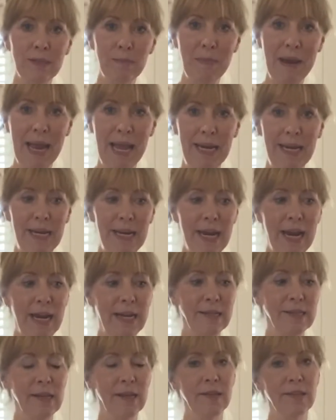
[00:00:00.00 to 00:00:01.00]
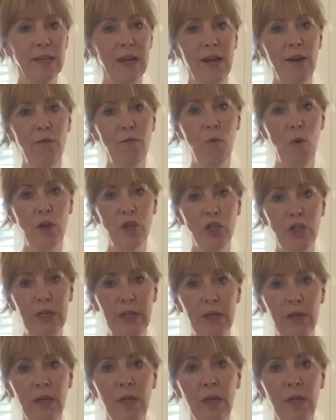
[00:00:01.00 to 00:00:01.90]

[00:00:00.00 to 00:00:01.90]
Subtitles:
Maddie has us kind of watching